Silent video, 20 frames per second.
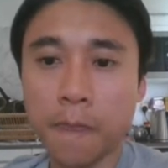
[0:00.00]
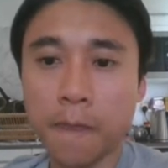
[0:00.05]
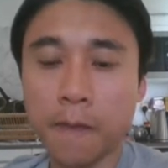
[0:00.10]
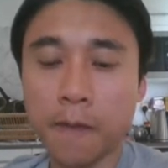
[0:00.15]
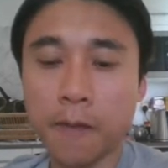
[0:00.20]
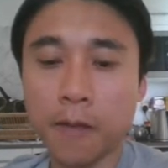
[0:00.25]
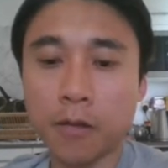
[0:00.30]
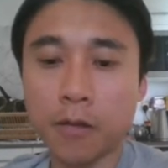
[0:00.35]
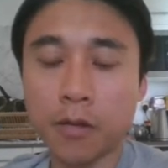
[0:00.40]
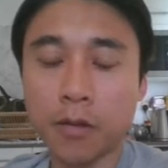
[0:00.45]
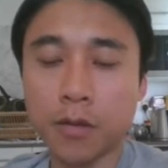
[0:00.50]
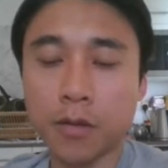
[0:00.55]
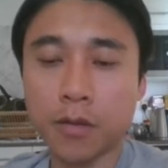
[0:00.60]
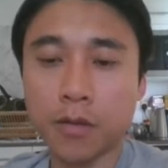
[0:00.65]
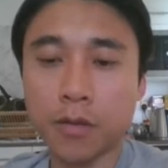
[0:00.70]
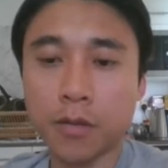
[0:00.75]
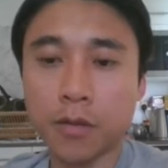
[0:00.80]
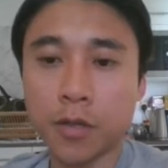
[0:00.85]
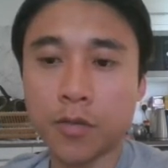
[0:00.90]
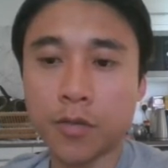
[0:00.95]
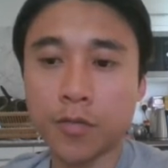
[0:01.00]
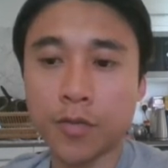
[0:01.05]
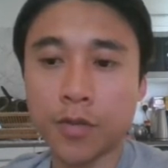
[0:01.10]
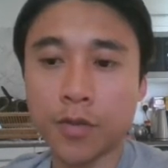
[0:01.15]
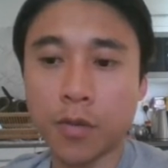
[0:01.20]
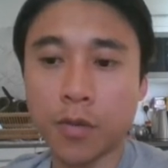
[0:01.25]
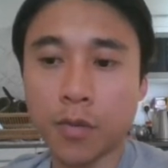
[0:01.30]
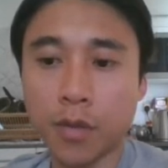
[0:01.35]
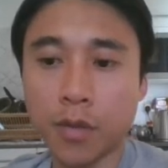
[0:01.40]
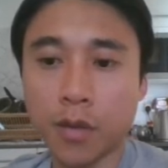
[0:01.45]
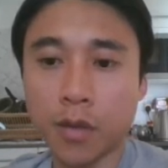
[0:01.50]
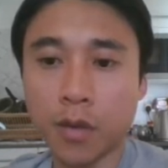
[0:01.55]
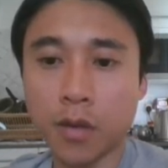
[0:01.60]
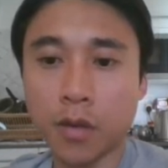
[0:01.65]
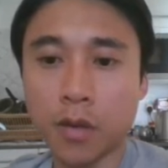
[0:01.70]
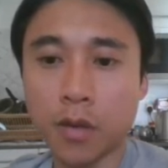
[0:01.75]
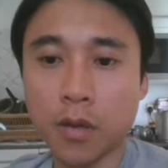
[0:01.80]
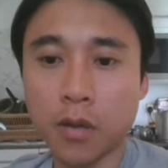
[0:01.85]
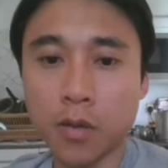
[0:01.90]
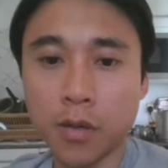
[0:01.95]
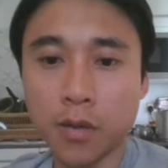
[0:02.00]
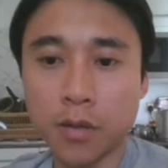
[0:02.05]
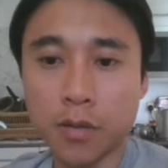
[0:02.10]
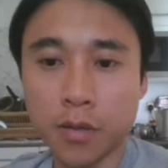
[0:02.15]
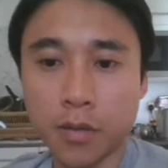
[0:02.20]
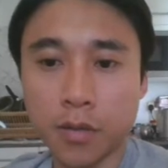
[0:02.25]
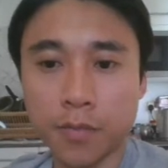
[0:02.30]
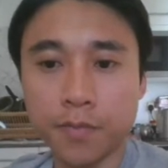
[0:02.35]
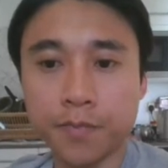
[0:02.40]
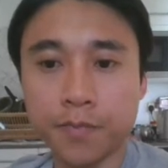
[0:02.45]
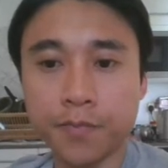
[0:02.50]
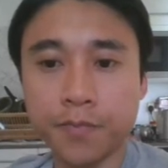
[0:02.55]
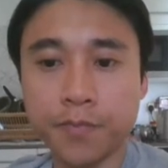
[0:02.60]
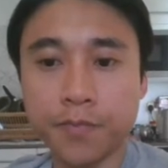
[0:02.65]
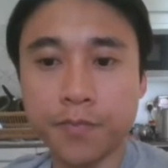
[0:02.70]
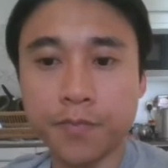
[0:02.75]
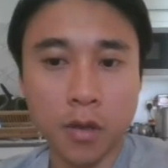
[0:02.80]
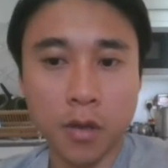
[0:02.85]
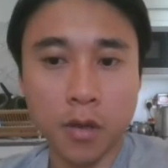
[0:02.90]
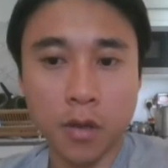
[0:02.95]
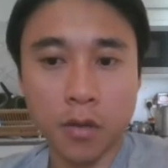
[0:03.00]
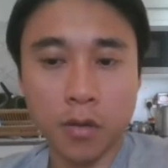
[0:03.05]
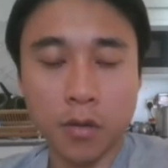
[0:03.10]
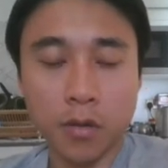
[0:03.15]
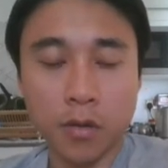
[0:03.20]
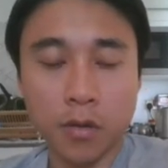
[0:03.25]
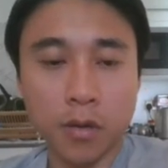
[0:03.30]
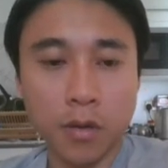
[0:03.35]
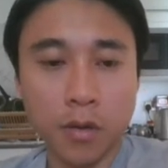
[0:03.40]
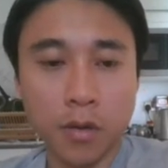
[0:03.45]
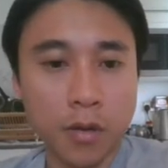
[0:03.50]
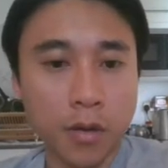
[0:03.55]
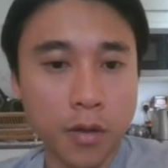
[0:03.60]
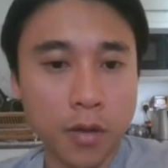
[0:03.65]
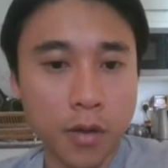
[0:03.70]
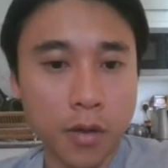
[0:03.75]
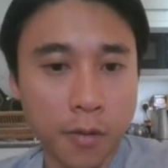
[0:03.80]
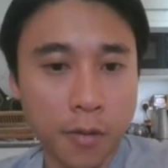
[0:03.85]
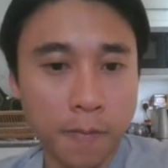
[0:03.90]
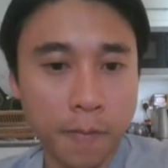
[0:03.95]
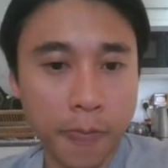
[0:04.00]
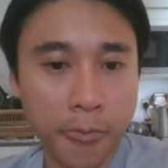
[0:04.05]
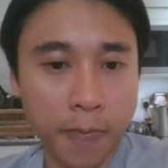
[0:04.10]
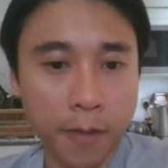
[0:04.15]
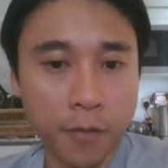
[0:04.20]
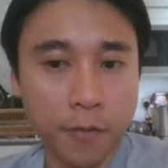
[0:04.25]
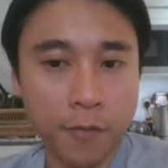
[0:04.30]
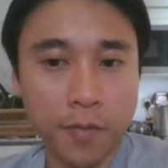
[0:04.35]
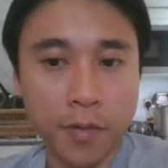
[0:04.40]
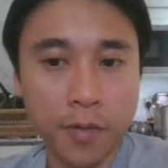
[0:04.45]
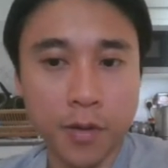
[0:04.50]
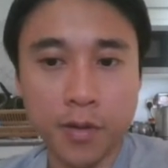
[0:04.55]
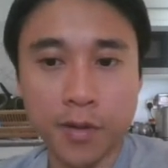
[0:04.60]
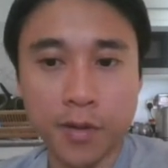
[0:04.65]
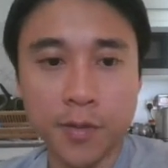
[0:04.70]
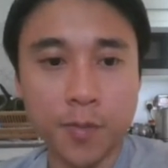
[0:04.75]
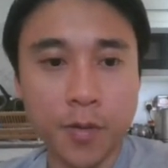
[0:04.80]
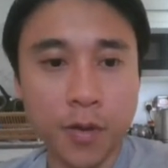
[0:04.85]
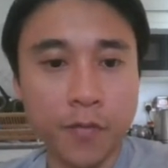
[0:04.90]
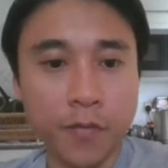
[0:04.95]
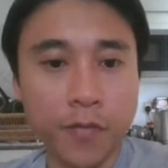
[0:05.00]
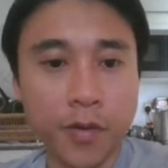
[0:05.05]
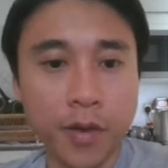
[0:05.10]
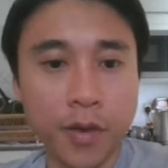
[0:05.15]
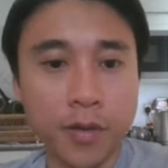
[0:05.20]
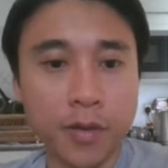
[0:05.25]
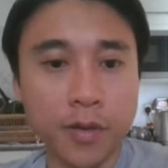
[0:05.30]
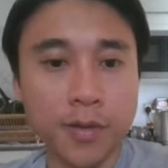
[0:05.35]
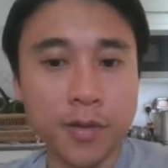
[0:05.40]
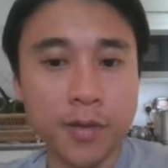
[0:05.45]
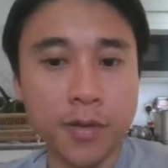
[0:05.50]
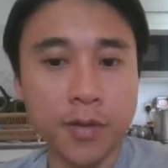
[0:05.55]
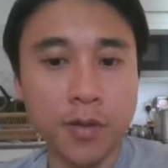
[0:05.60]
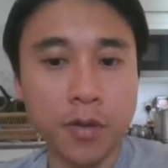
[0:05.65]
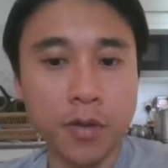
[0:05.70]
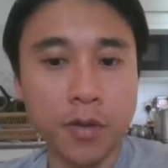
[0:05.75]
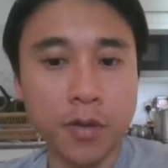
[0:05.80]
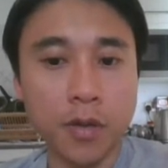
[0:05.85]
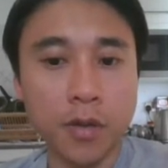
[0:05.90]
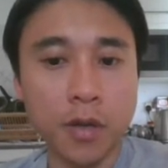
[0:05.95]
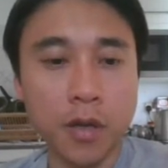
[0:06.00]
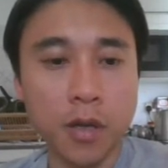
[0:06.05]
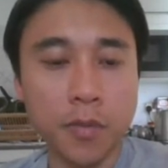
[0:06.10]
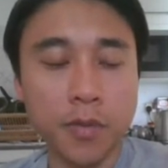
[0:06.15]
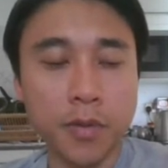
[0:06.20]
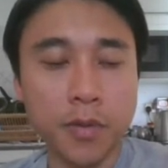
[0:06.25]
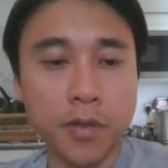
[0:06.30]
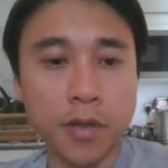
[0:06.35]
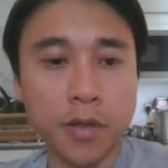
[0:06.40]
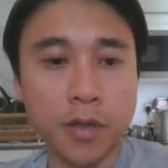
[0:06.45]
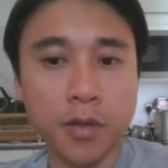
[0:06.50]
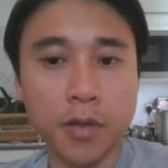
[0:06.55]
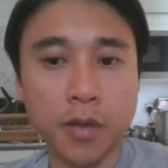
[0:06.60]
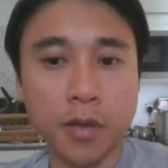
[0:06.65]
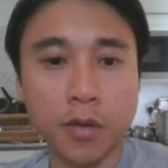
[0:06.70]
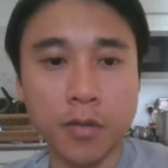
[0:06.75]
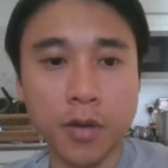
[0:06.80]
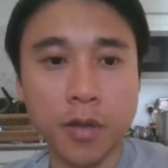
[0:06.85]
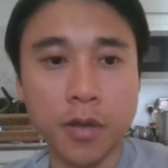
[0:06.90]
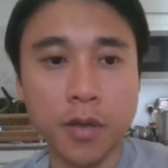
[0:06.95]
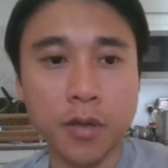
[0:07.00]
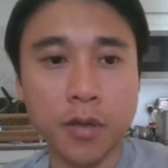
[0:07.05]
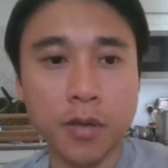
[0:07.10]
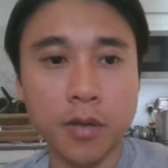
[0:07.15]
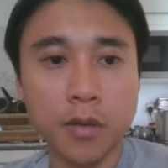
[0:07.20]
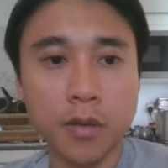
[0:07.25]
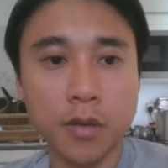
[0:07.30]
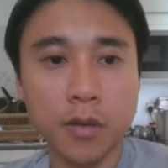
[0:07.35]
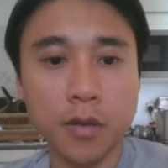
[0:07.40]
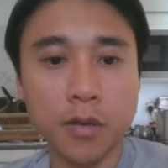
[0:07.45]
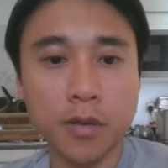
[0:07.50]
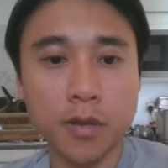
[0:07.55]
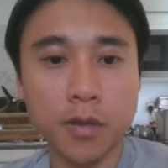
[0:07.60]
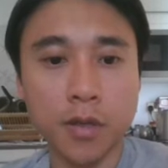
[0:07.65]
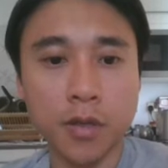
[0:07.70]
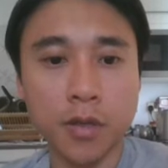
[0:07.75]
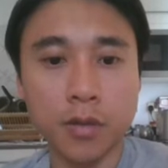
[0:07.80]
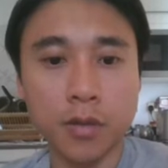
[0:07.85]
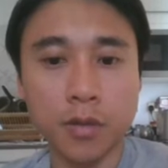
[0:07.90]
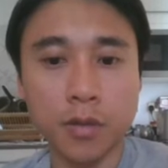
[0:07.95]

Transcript: Right, nice result with the queens. Right, I think we've been in the spot of 8-9 suited a couple of times here already in this session.